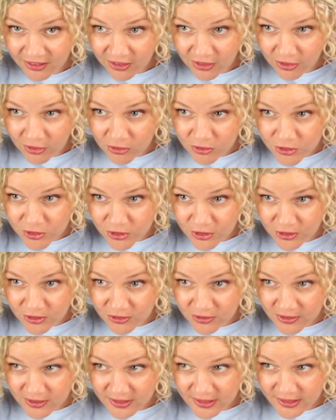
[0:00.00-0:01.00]
whole new
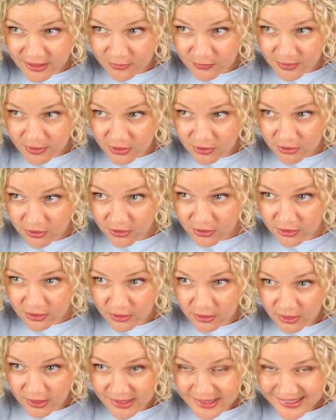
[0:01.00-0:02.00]
look. Here we go.
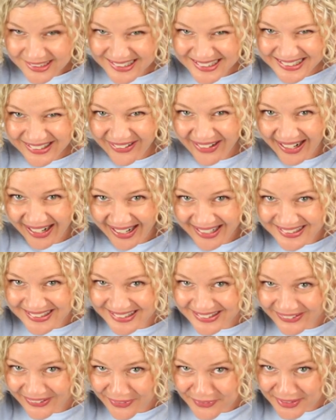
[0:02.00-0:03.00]
It's so hard
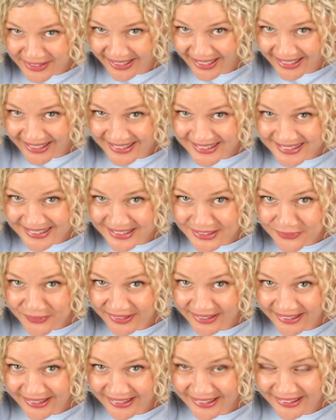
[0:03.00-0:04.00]
to do up your necklaces
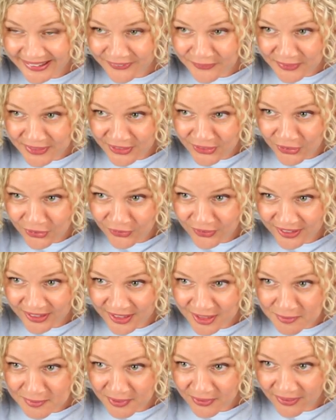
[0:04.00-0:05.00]
when you're not looking
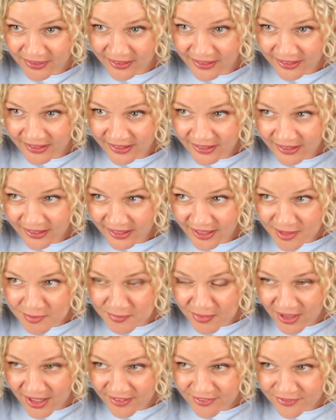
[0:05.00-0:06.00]
in the mirror. And
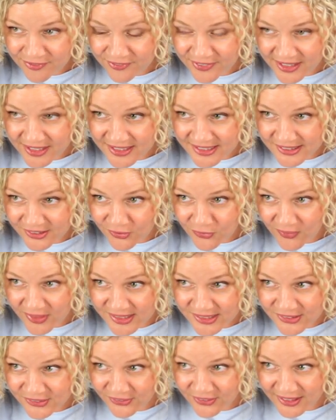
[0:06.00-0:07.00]
my fingers are
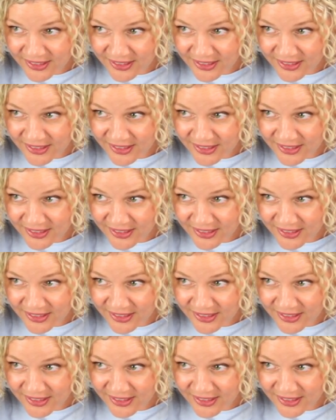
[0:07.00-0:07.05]
always so